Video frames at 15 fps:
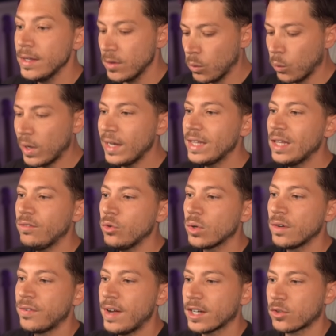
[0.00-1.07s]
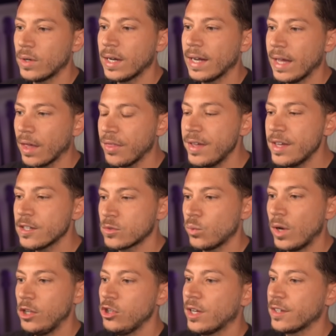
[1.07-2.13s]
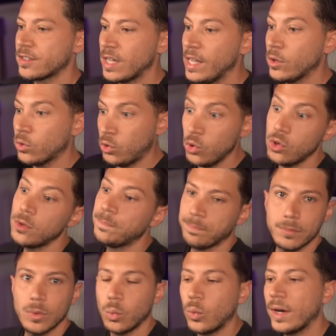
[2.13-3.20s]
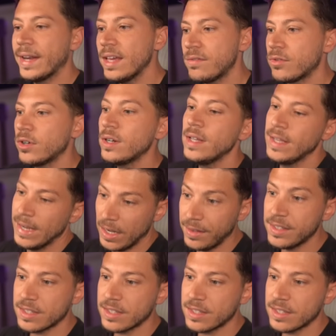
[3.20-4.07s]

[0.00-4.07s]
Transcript: will give you refactoring like this, where you can say to whatever, in this